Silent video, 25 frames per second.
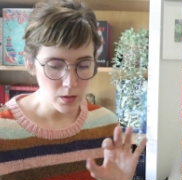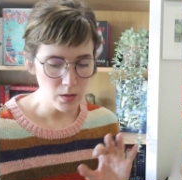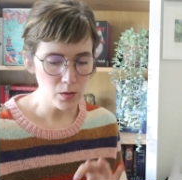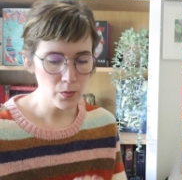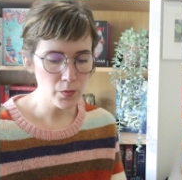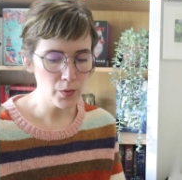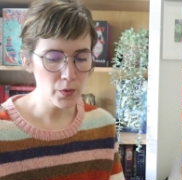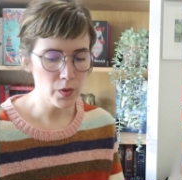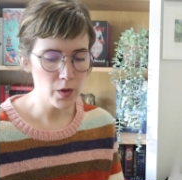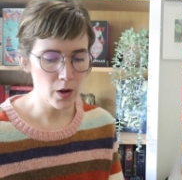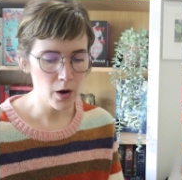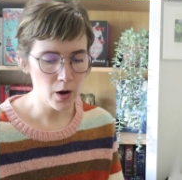
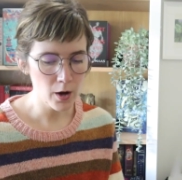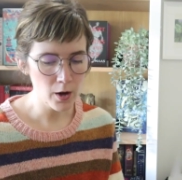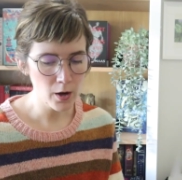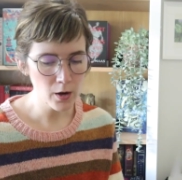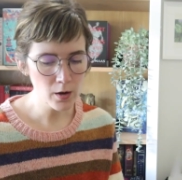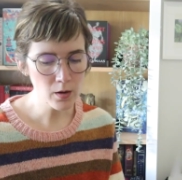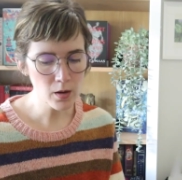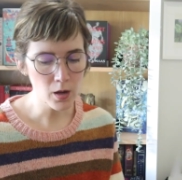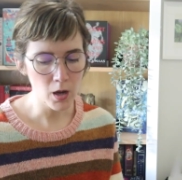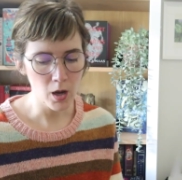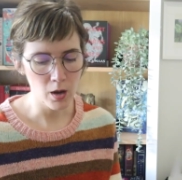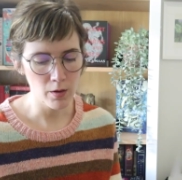So for the
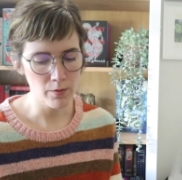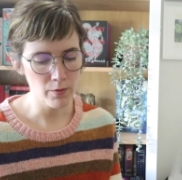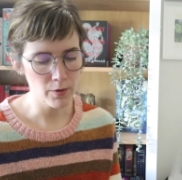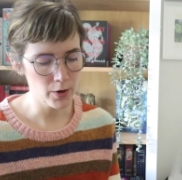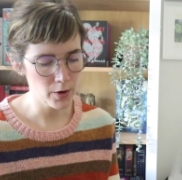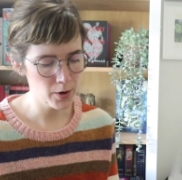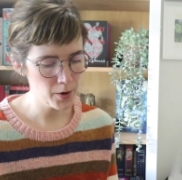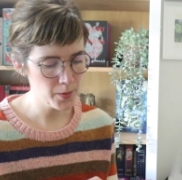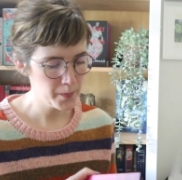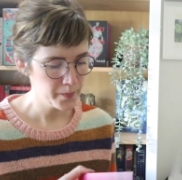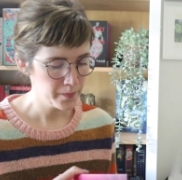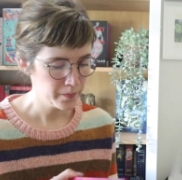
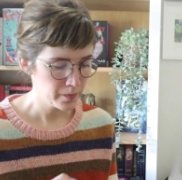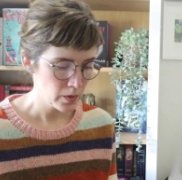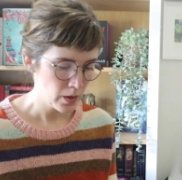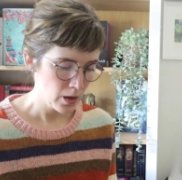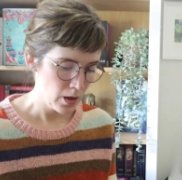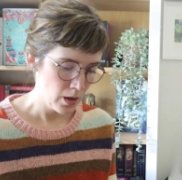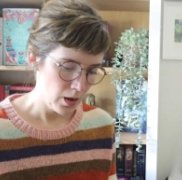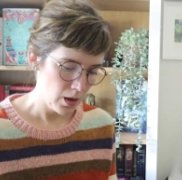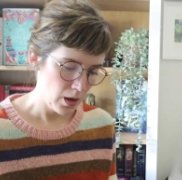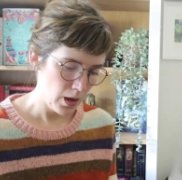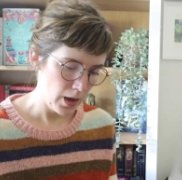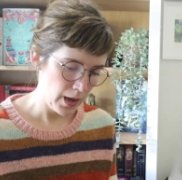hardcover,
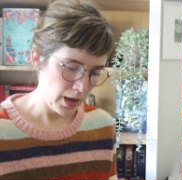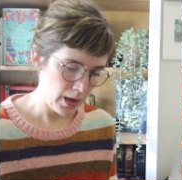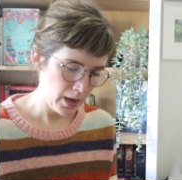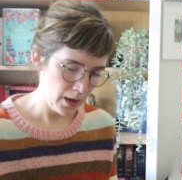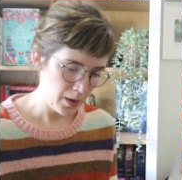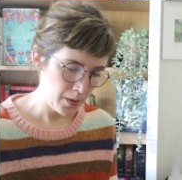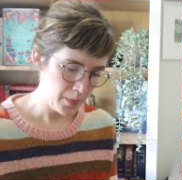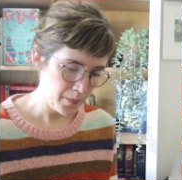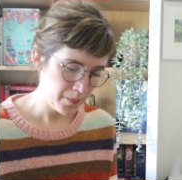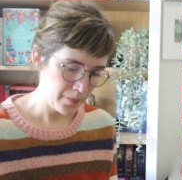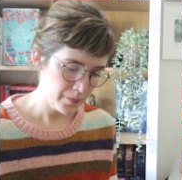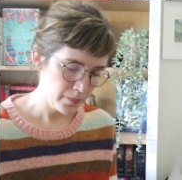
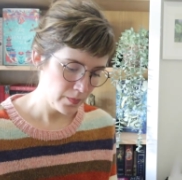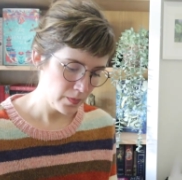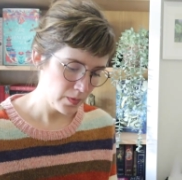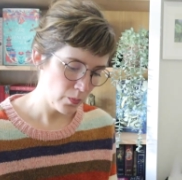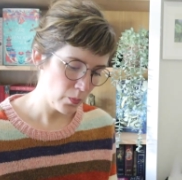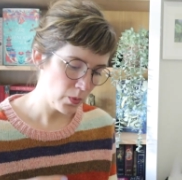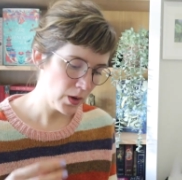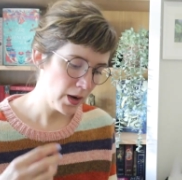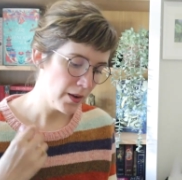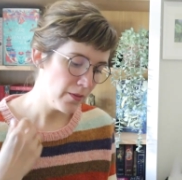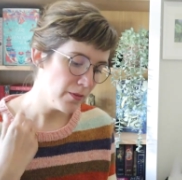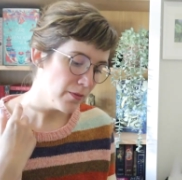
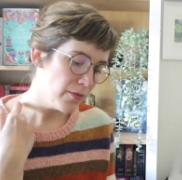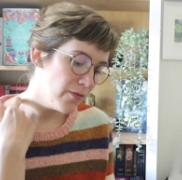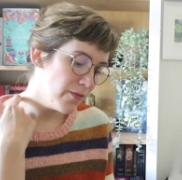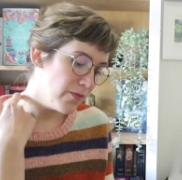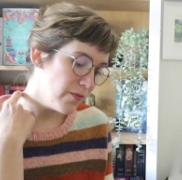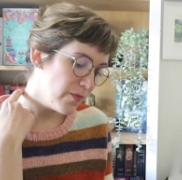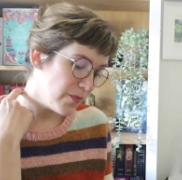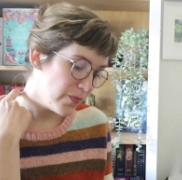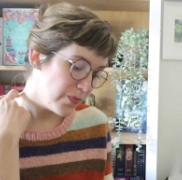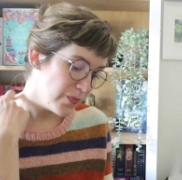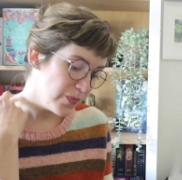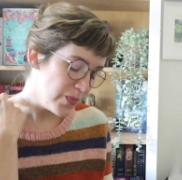
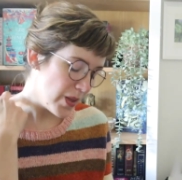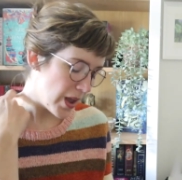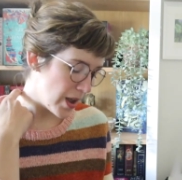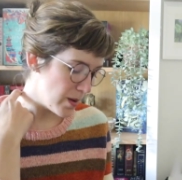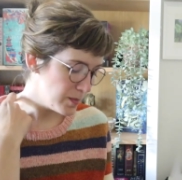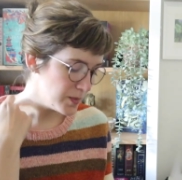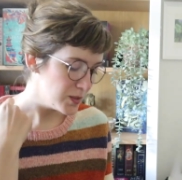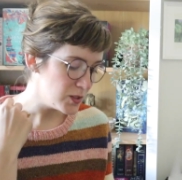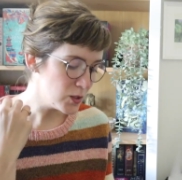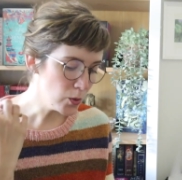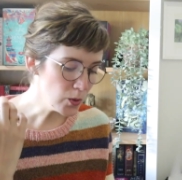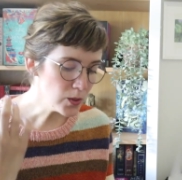
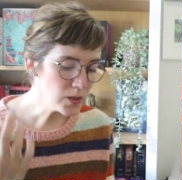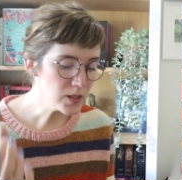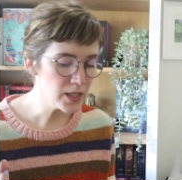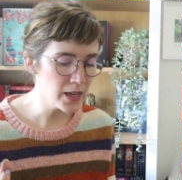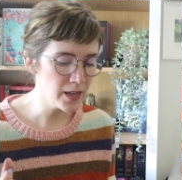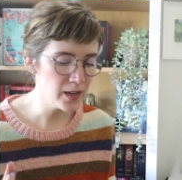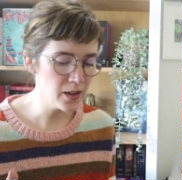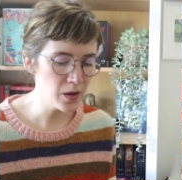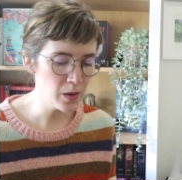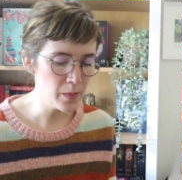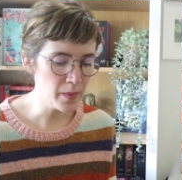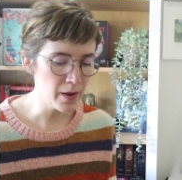I'm so
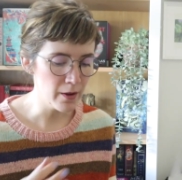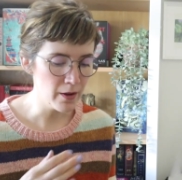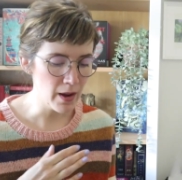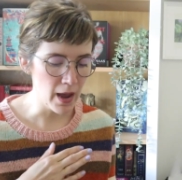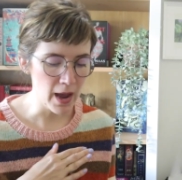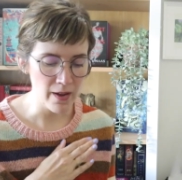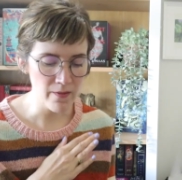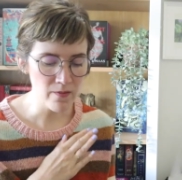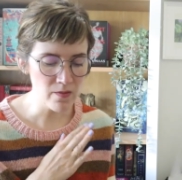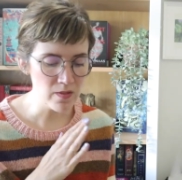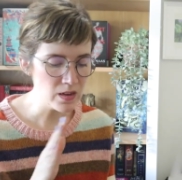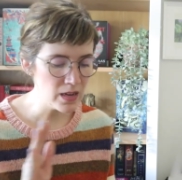excited about,
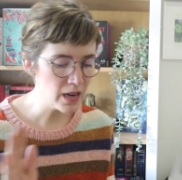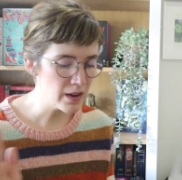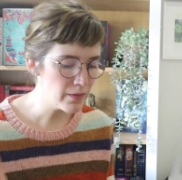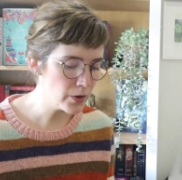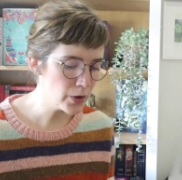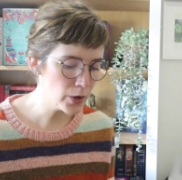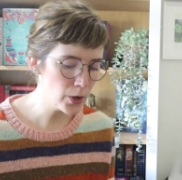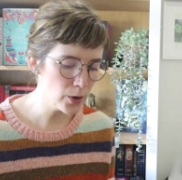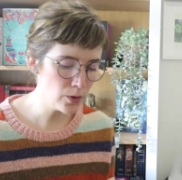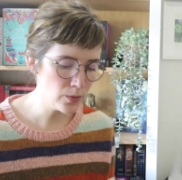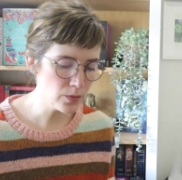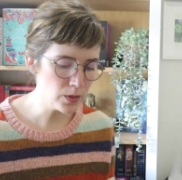I've
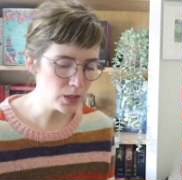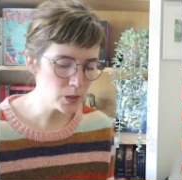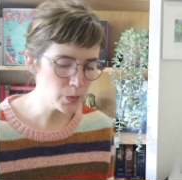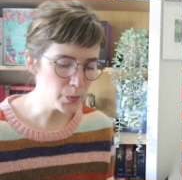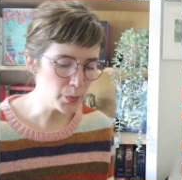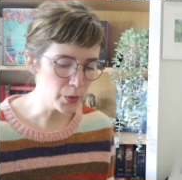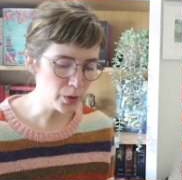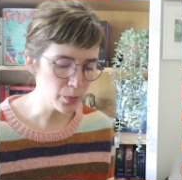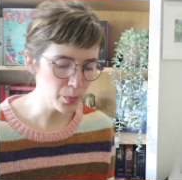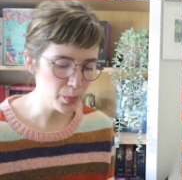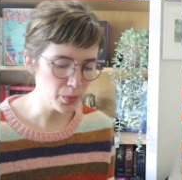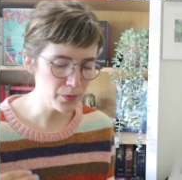never heard of this
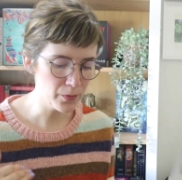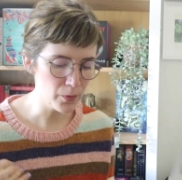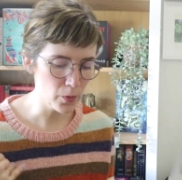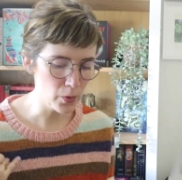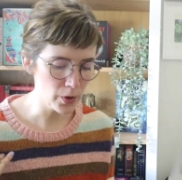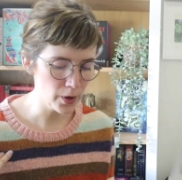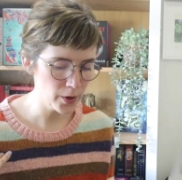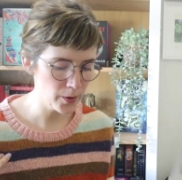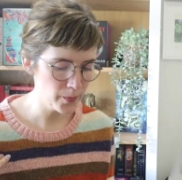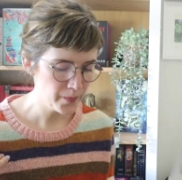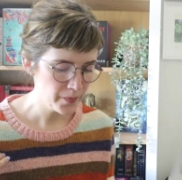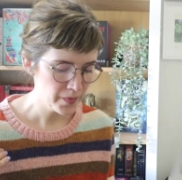book
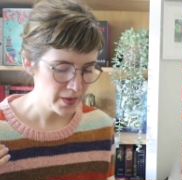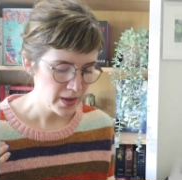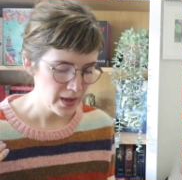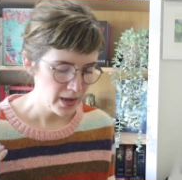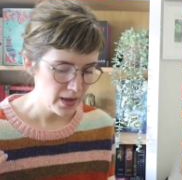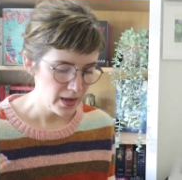before.